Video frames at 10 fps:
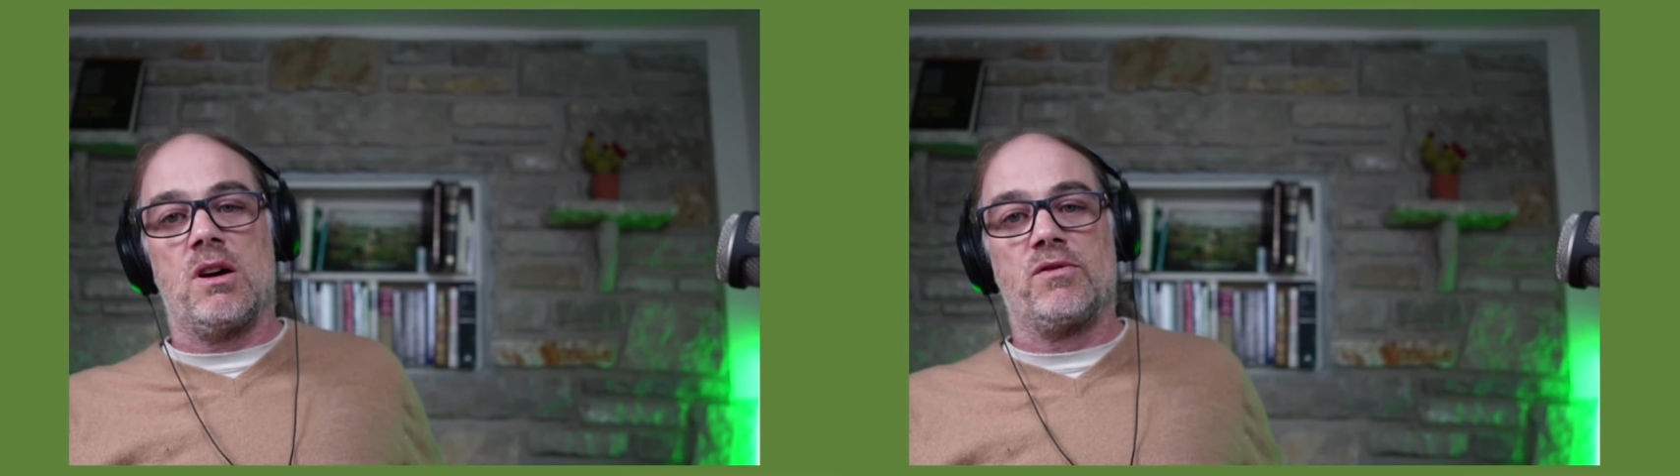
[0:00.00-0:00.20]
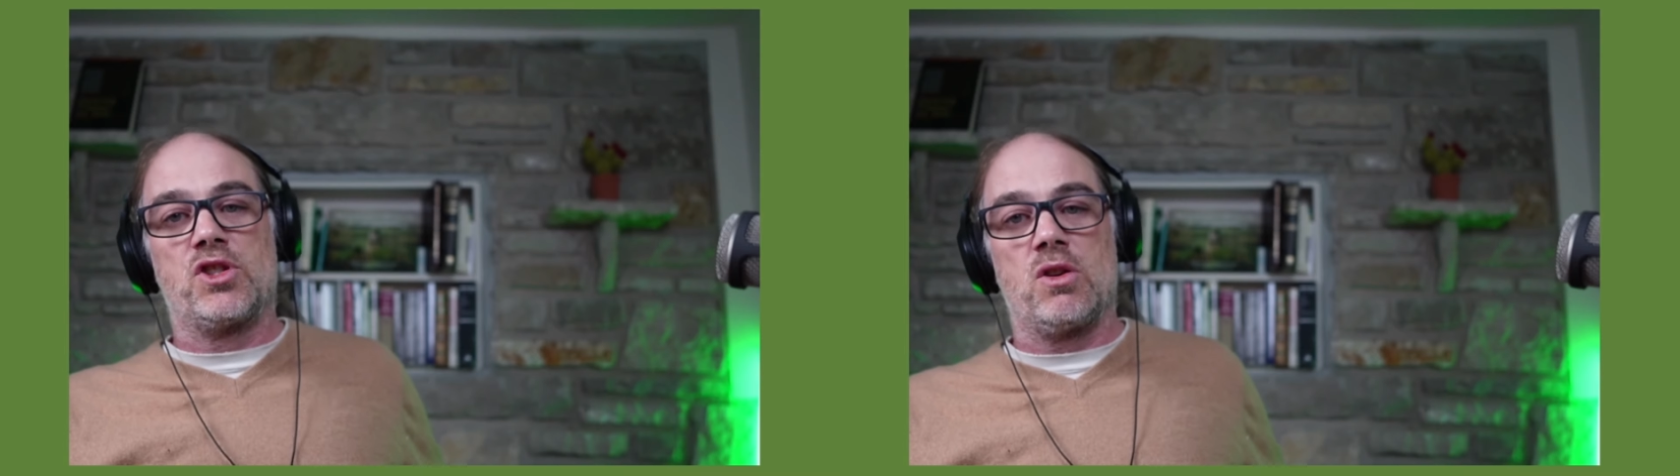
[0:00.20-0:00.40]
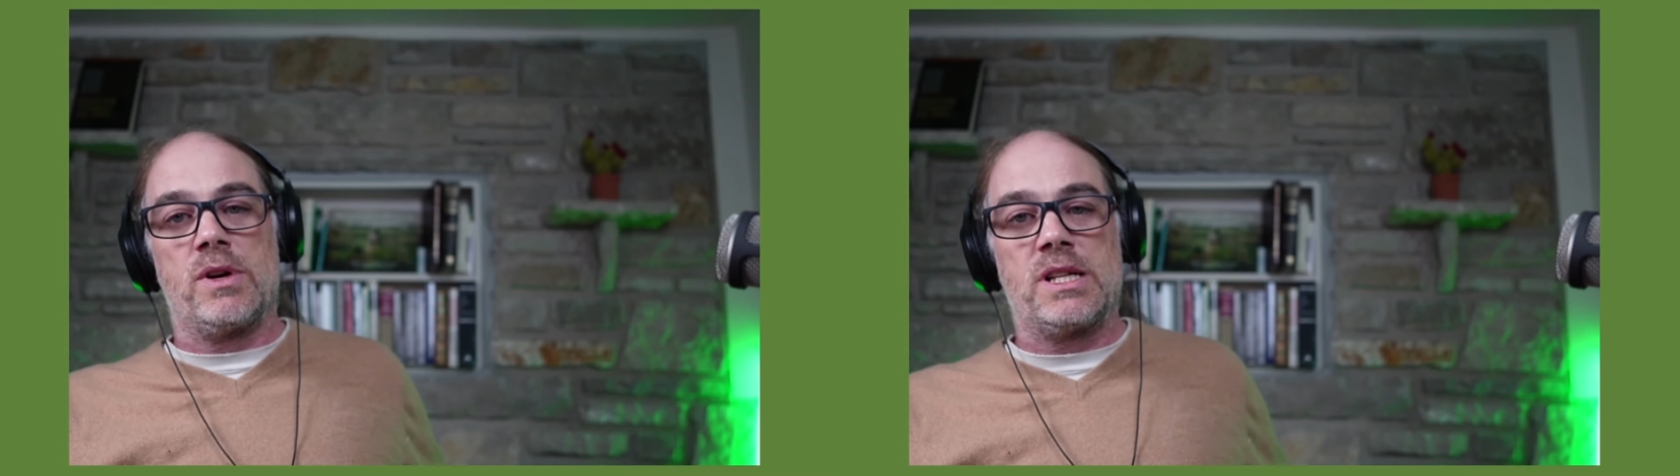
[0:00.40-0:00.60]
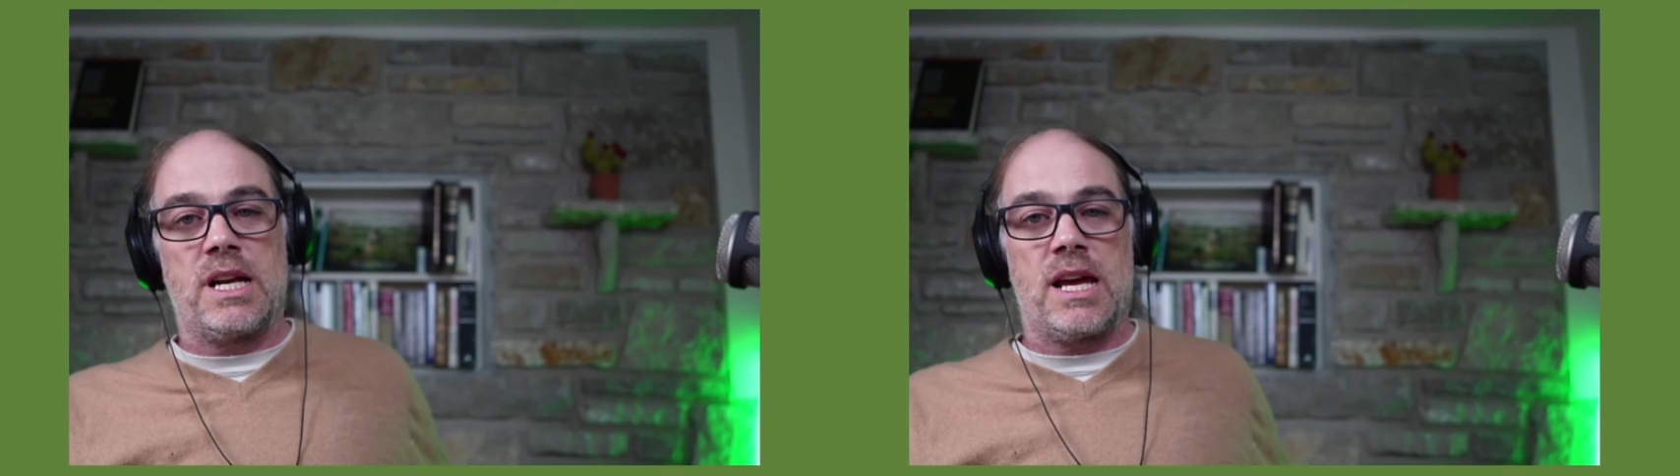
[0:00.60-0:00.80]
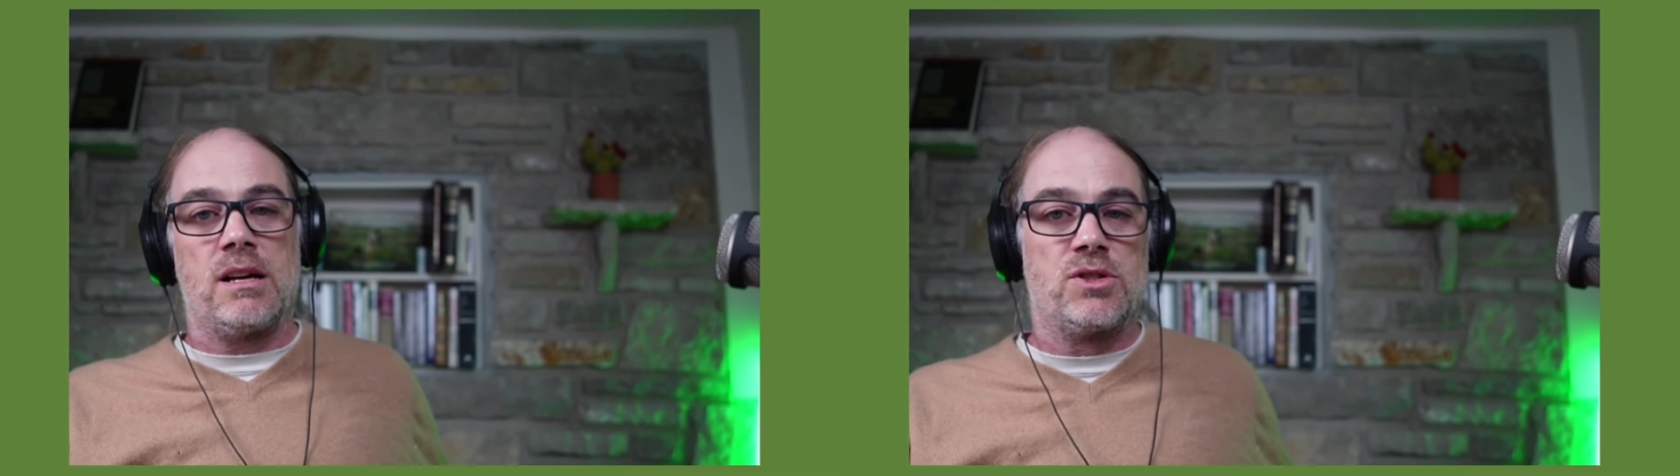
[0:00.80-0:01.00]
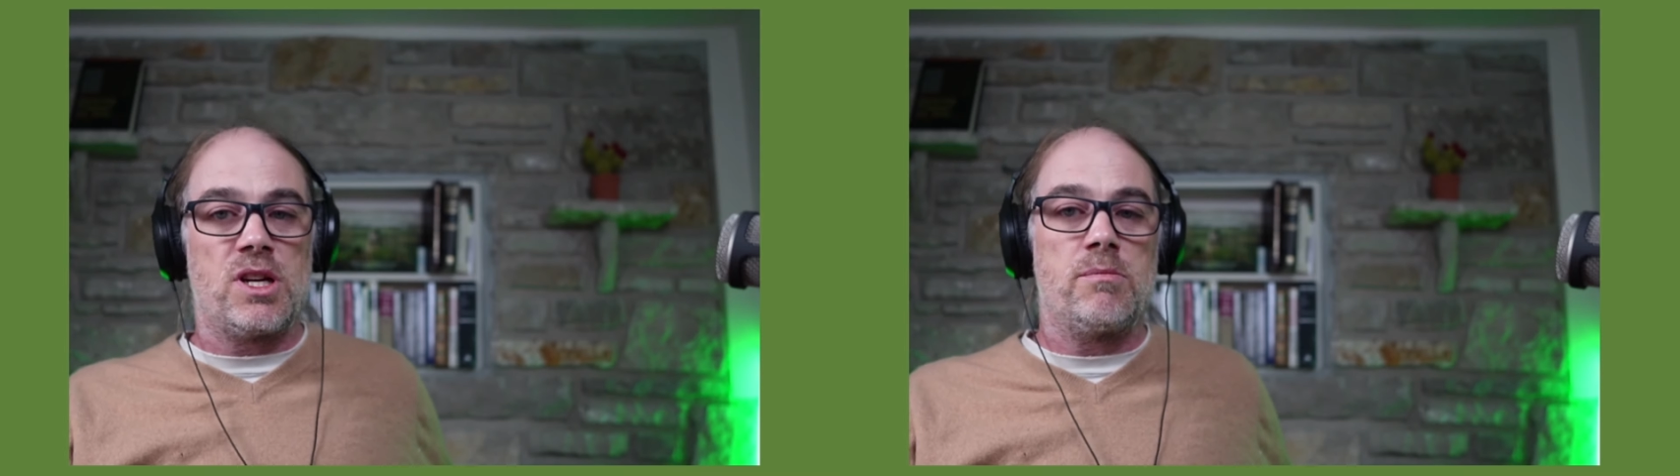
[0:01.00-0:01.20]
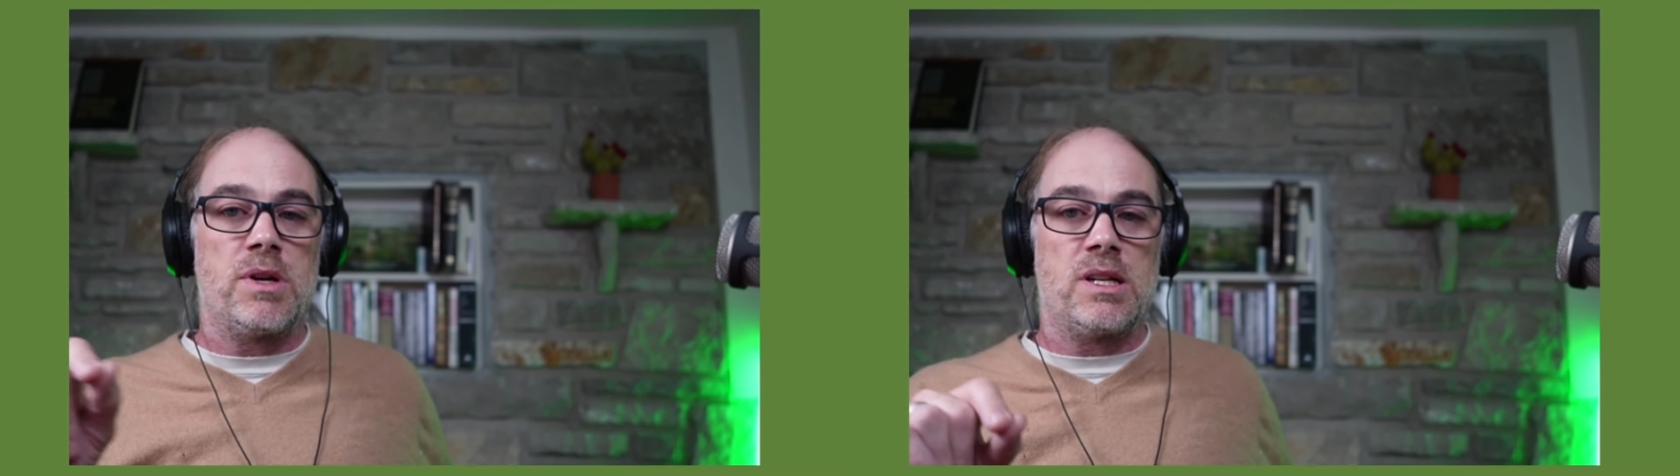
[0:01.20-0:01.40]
of showing that ALJ